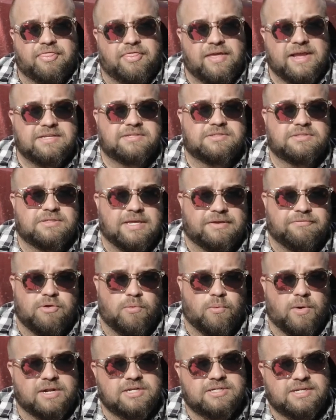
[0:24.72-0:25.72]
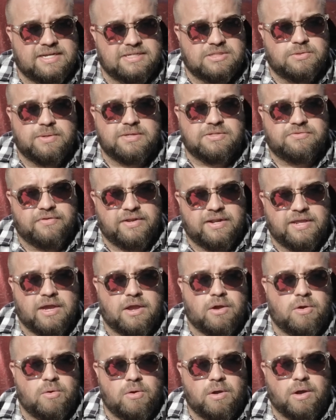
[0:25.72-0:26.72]
Thanks if you watched last week's
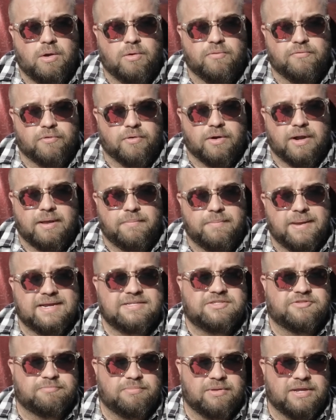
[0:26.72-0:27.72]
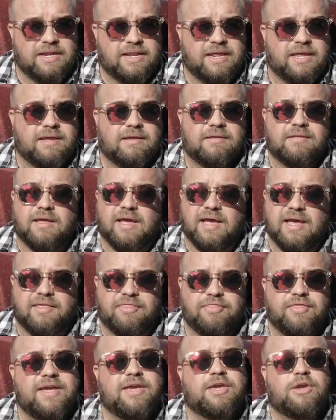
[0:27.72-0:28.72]
video over massive bleeding.
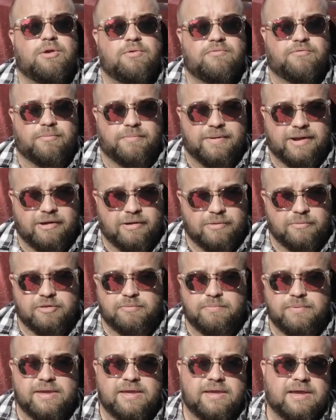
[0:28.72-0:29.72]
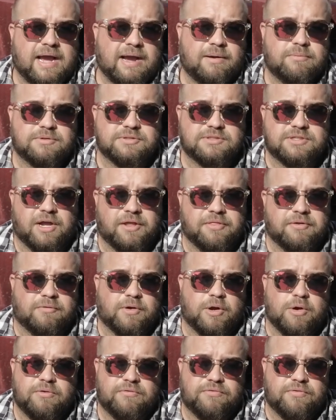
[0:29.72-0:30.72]
Thank you for bearing with me. I was on the
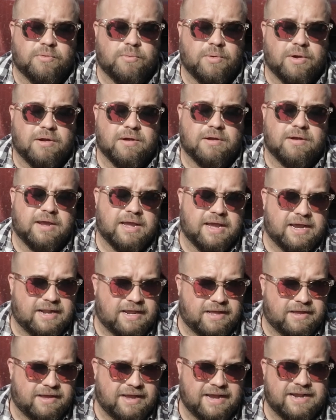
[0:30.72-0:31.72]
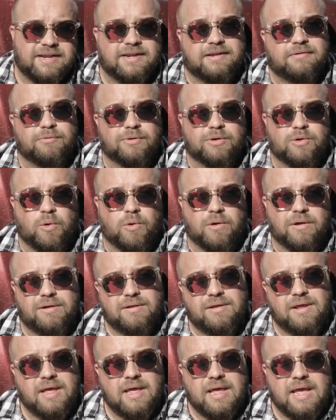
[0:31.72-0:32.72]
road for work and I had to record
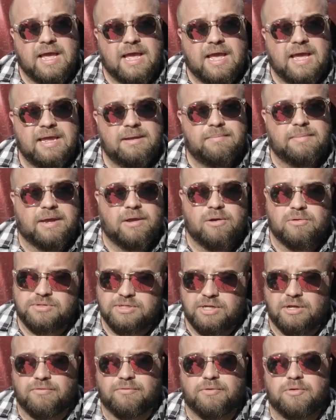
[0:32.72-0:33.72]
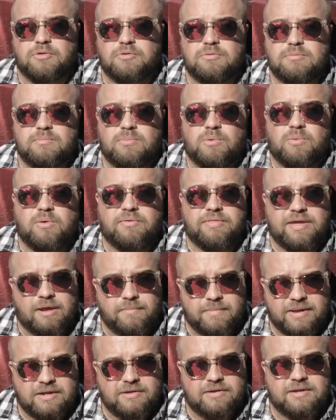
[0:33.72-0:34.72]
in my hotel room
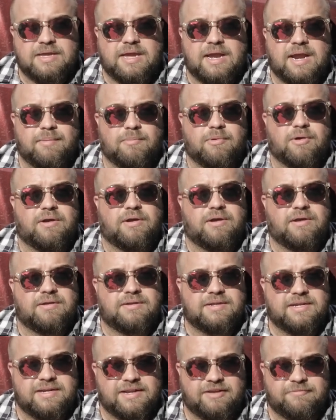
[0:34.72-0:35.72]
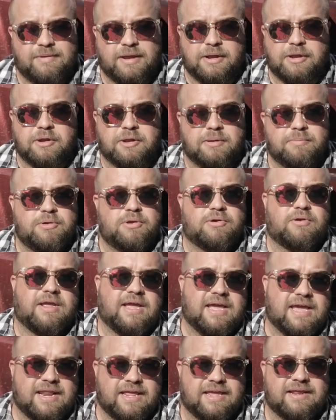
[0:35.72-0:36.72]
without my good camera. Didn't have my good computer to
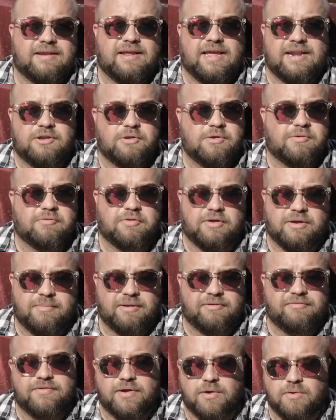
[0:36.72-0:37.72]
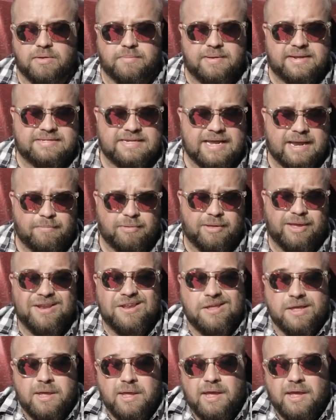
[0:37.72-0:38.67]
edit. Had to do everything on my phone and my tablet.